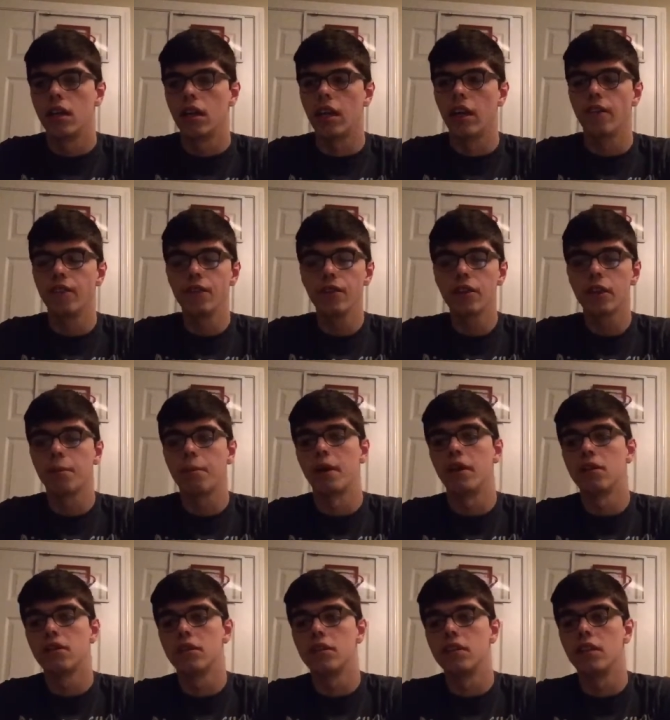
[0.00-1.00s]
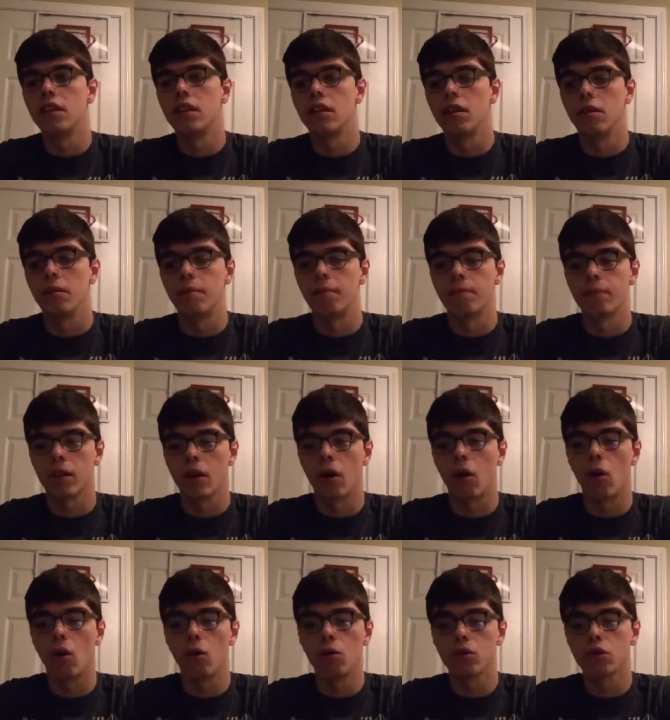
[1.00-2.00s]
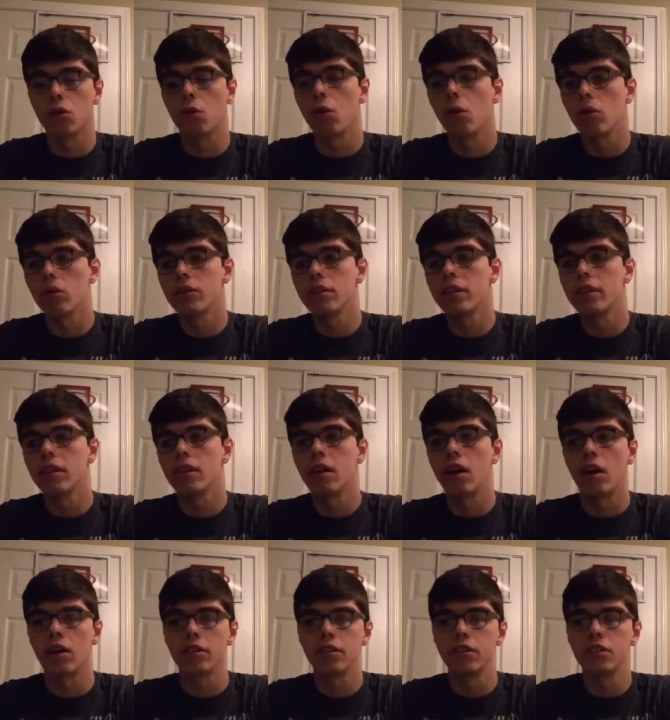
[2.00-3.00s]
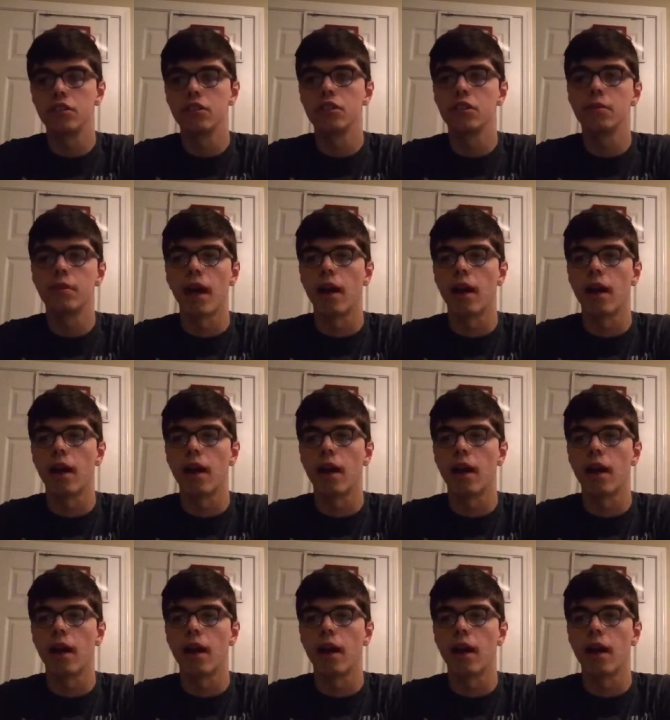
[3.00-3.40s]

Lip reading: if you compare it to the old quality on YouTube,